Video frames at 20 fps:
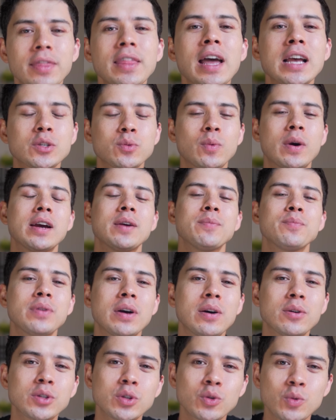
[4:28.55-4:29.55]
and that's why I'm
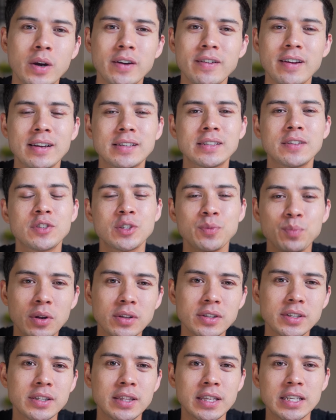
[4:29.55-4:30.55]
proud Squarex have
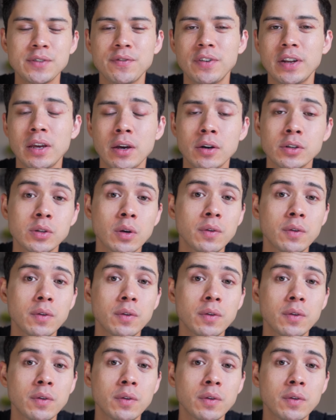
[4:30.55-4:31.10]
sponsored this video.